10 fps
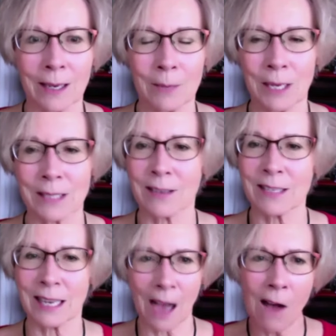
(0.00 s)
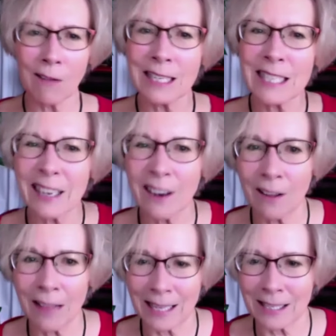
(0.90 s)
because I was like, oh, let's get
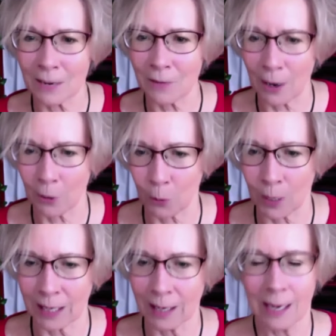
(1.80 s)
all that stuff out of the way.